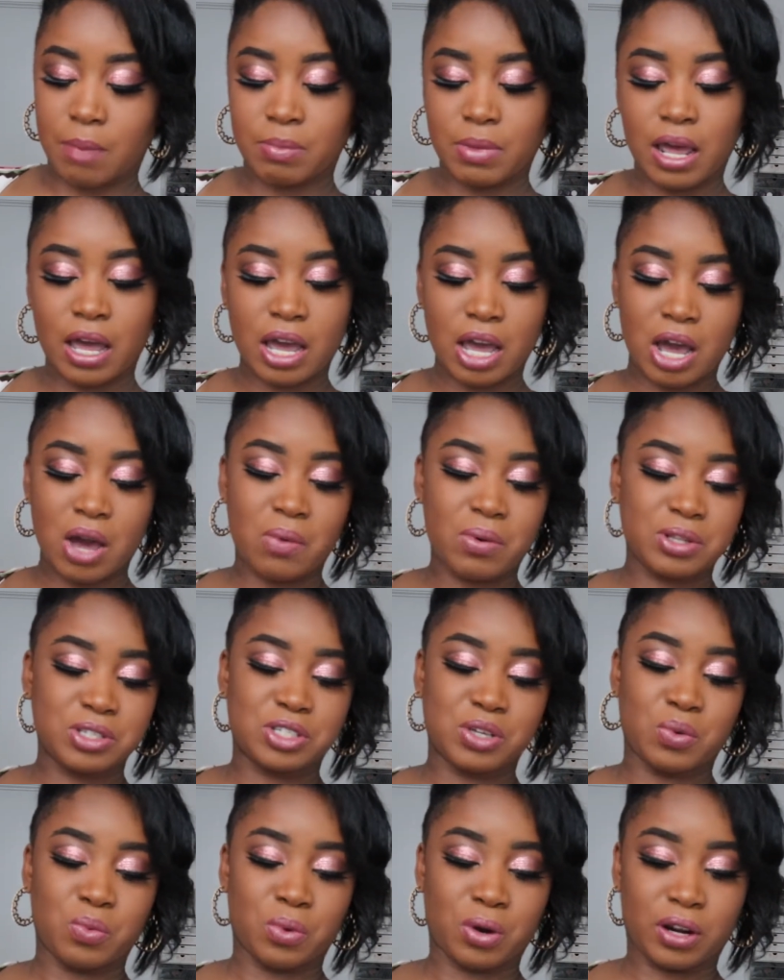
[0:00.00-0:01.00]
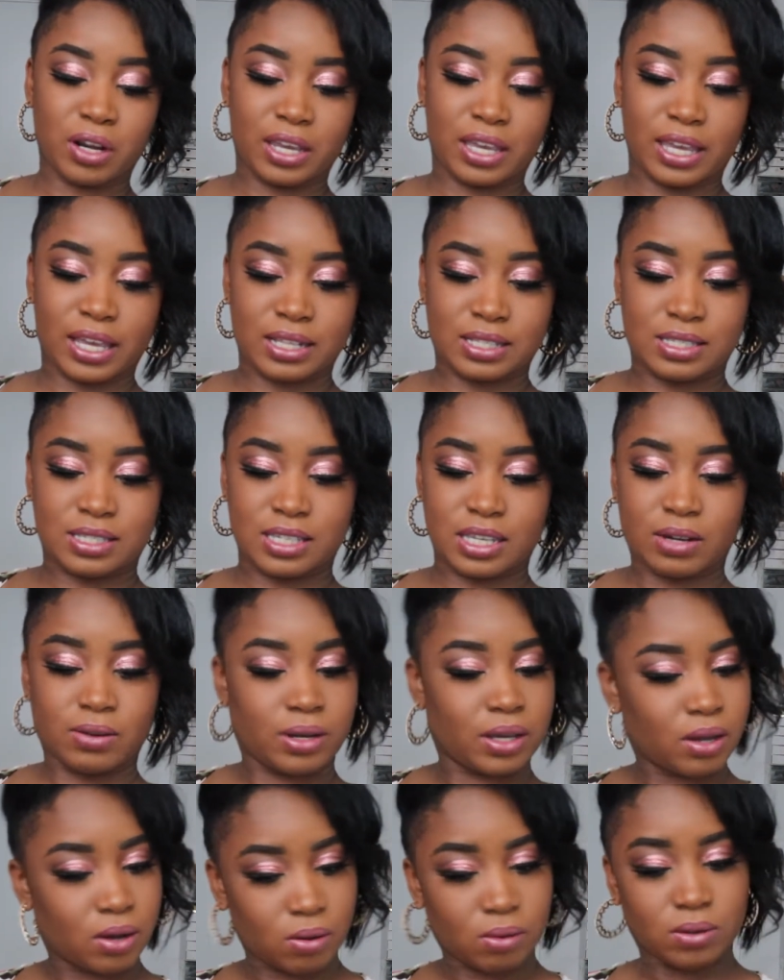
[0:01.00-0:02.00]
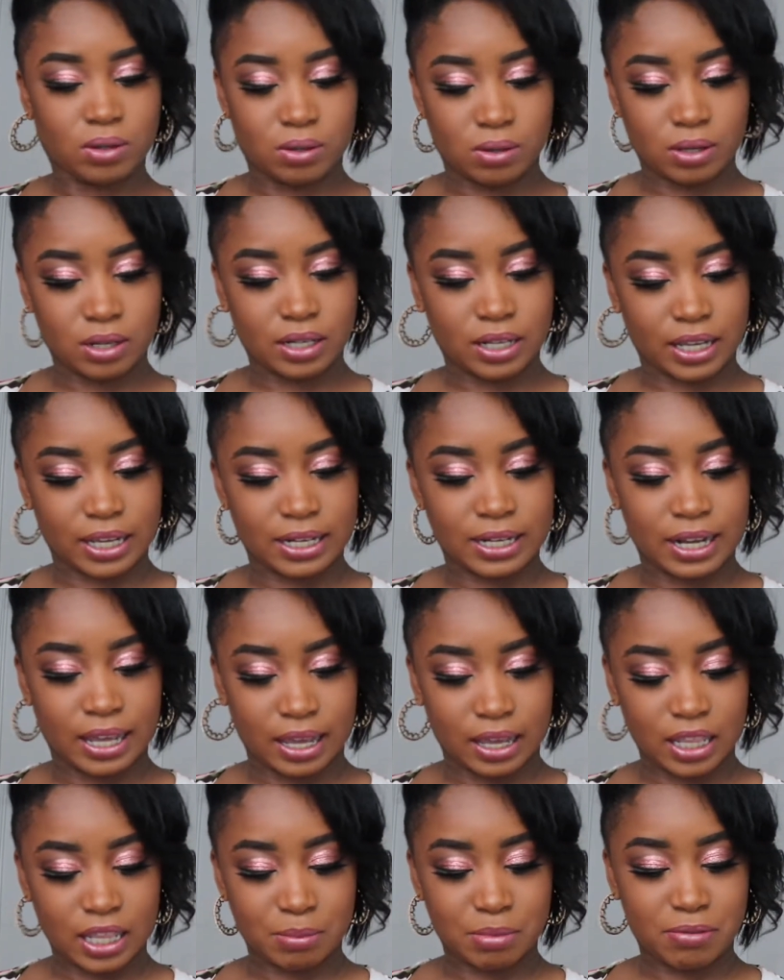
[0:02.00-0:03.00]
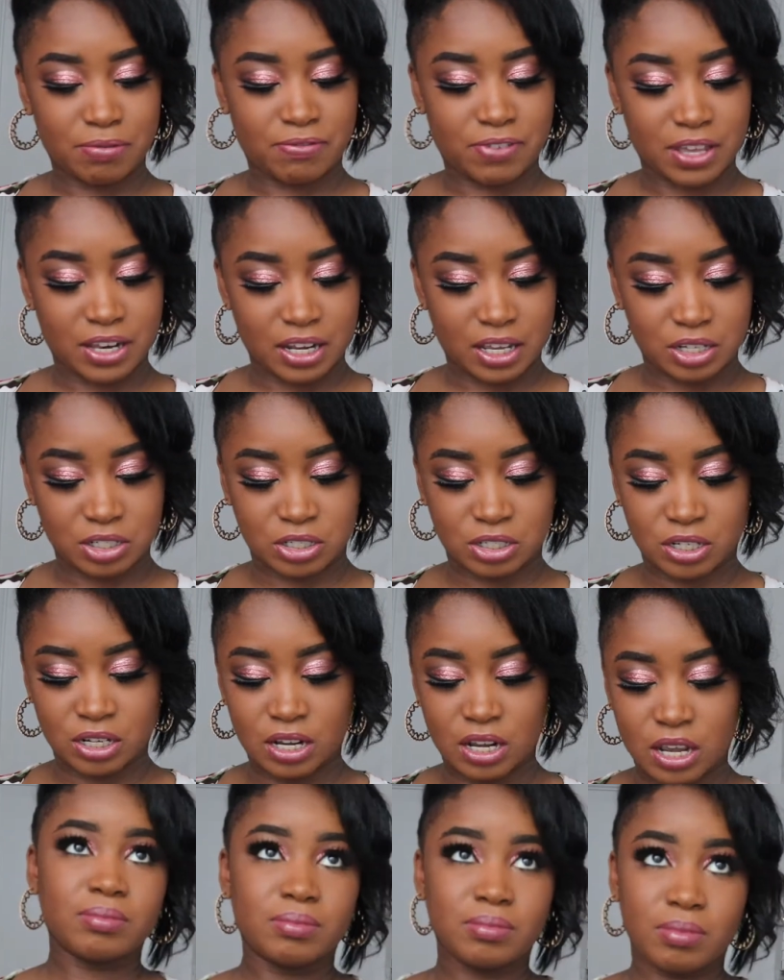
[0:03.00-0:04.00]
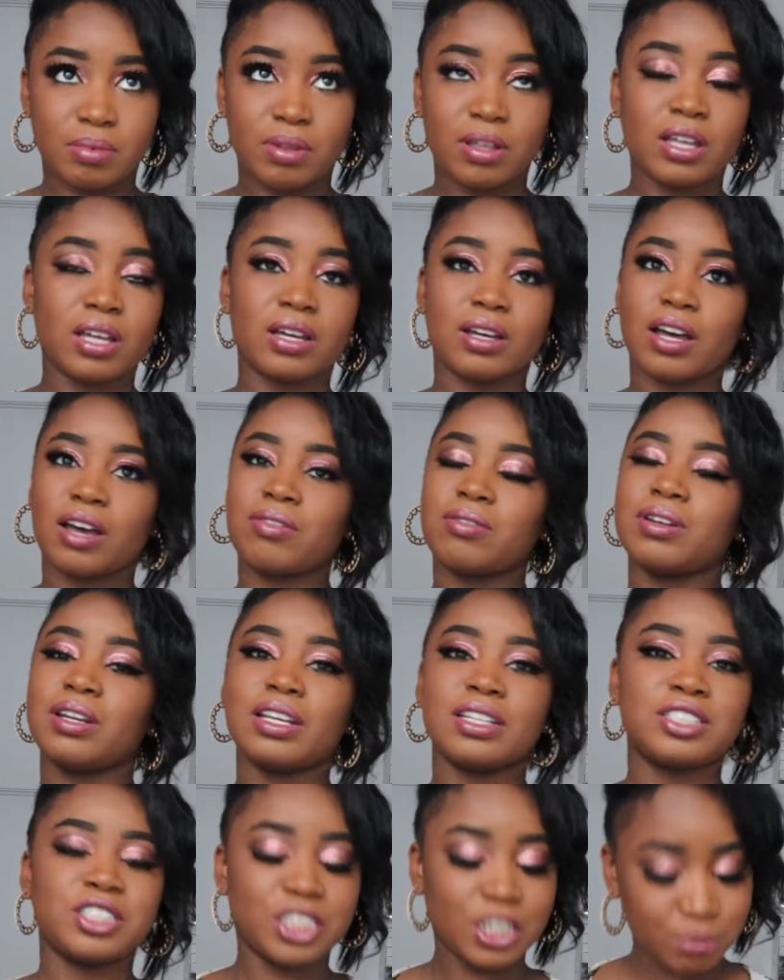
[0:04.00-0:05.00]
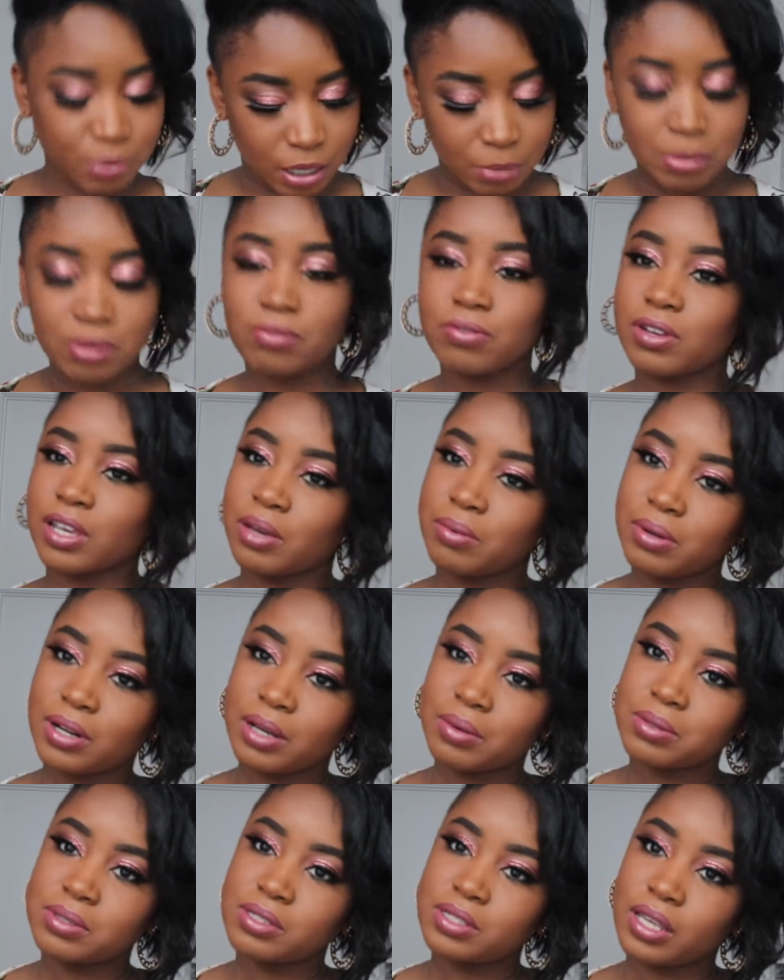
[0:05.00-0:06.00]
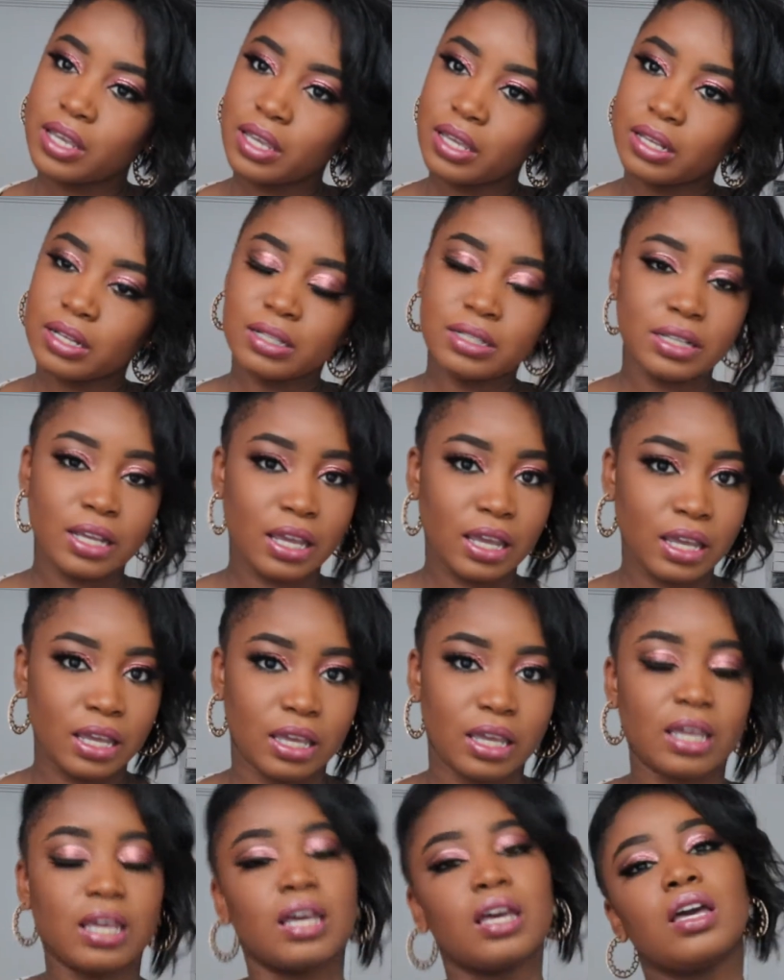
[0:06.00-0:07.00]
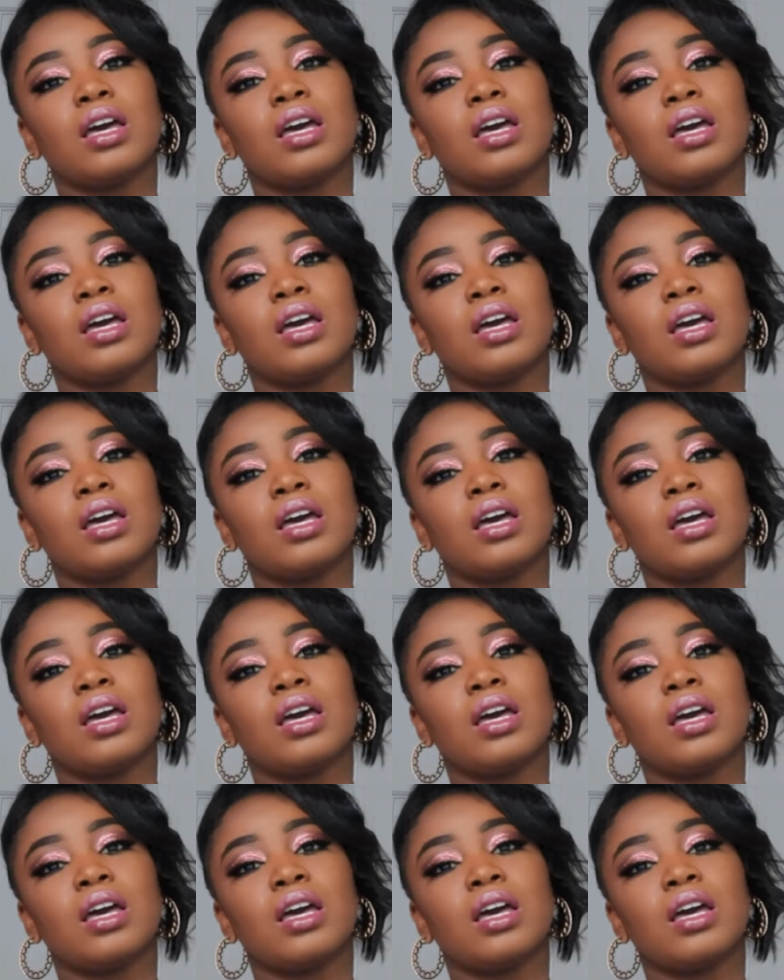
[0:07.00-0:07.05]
I'm not going to work yet, Siri. Hold on. Like, dang, let me finish. She made me forget what I was saying. Dang.